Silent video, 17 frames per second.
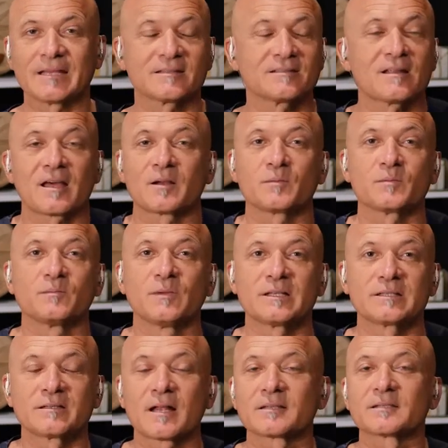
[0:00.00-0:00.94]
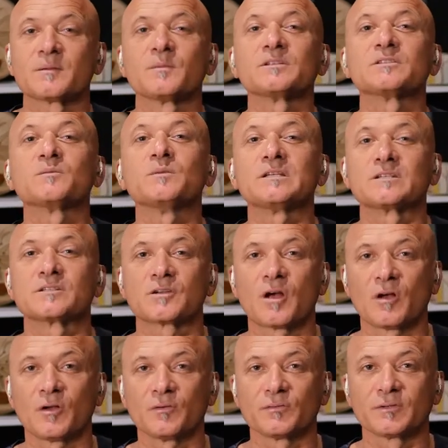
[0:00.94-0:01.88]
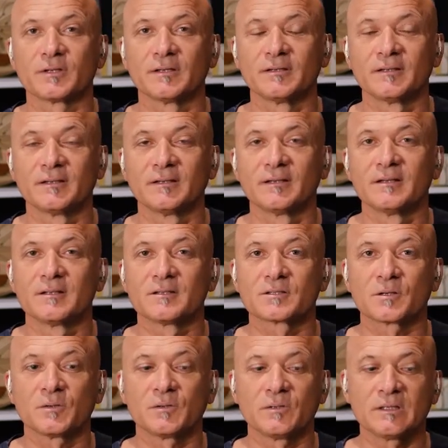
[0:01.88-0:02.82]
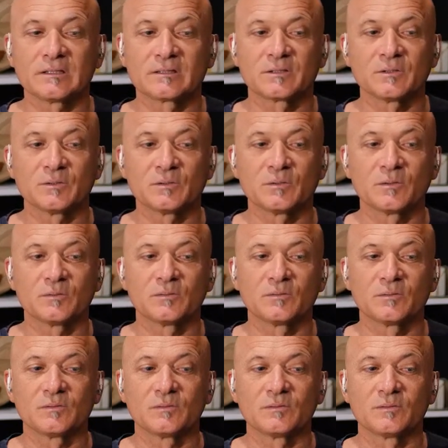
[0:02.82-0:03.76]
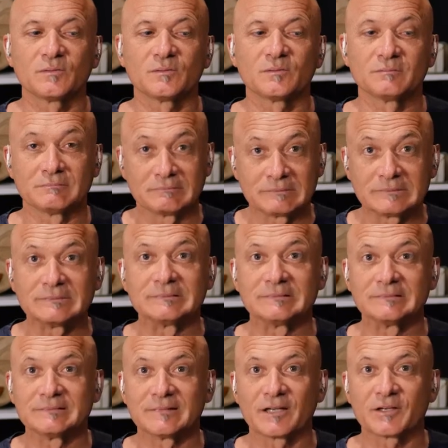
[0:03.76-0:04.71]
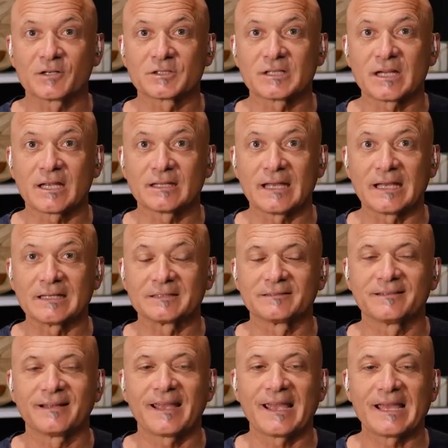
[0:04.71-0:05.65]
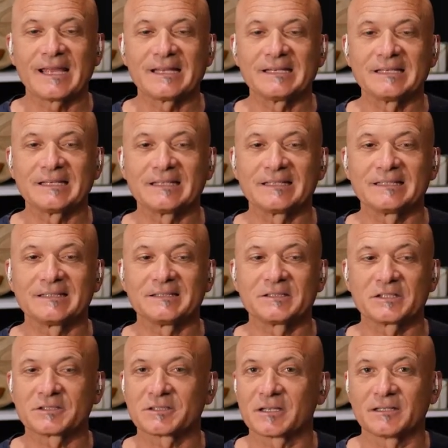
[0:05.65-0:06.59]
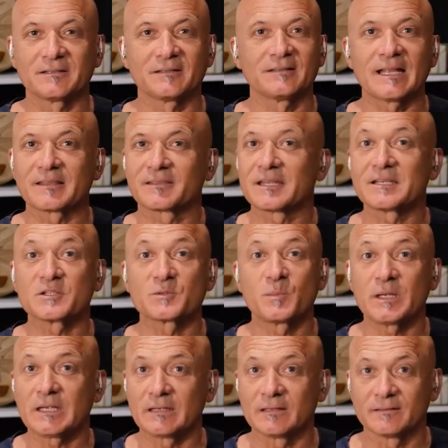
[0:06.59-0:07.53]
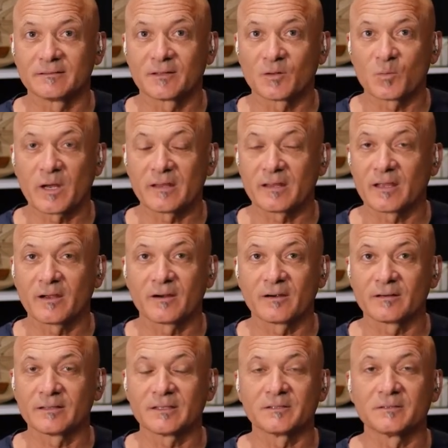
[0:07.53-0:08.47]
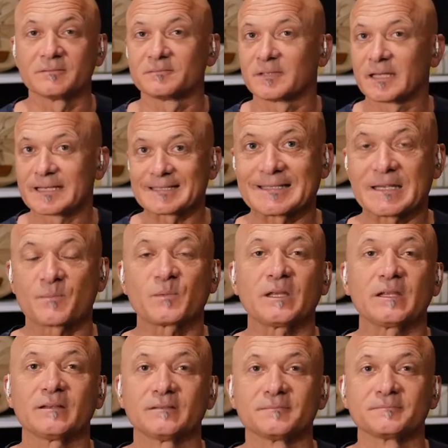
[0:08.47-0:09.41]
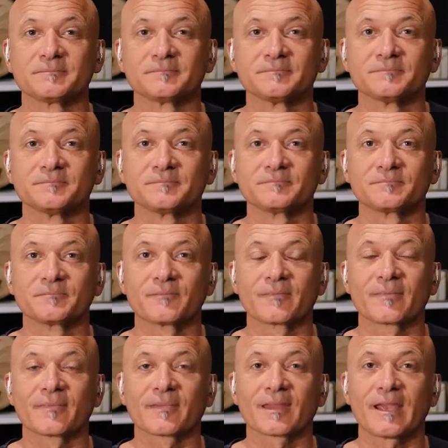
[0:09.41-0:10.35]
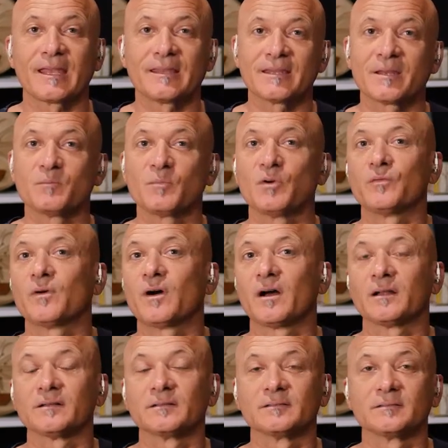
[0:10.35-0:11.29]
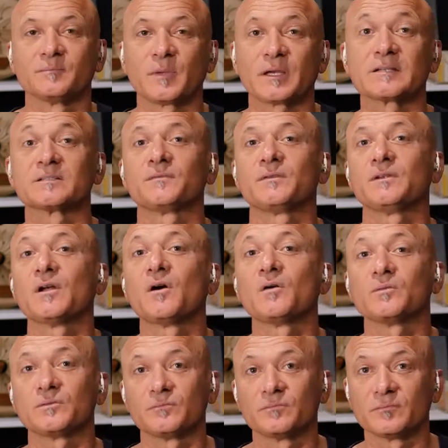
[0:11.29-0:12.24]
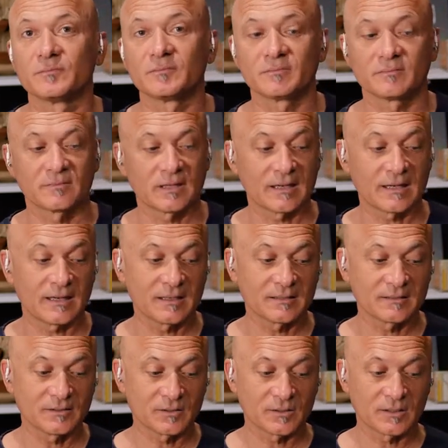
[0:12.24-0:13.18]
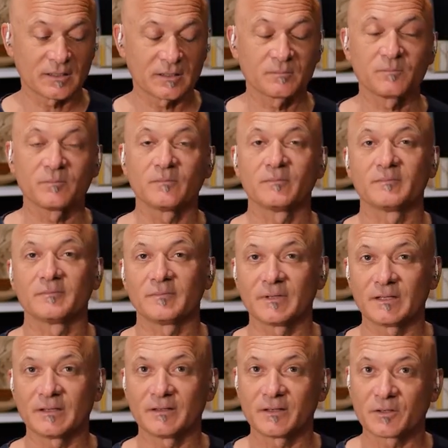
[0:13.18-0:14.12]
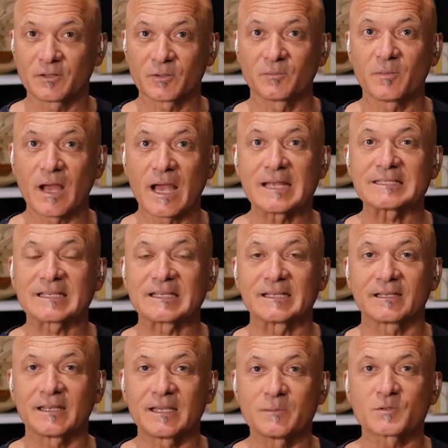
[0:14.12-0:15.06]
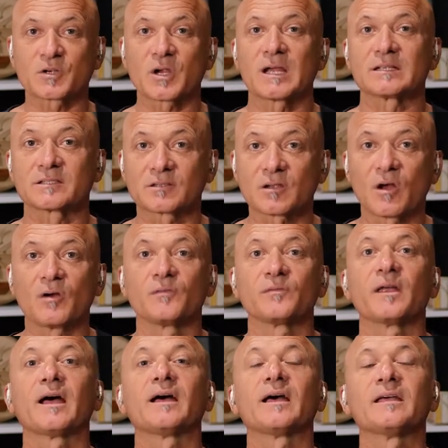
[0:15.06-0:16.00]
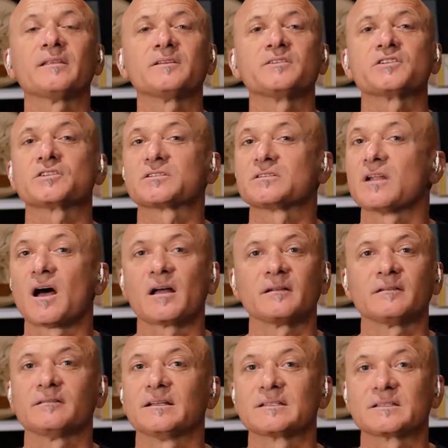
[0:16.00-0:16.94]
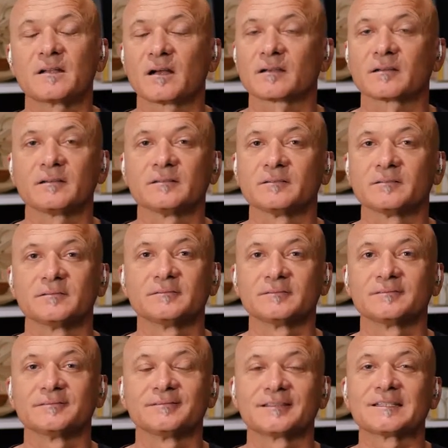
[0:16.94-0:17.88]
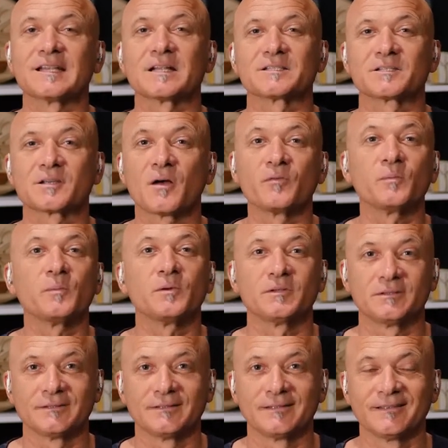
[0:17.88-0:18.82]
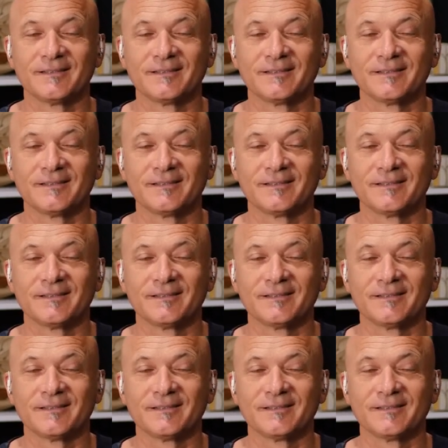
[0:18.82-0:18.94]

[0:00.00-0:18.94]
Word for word: It's not a, it's not something to be solved. So you need to understand that and just uh, let things be the way they are, you know, accept it and then move on. Because if you don't, uh, you're gonna, you know, your mind's gonna keep trying to solve that, and it's just not. It's not gonna. It's not solvable.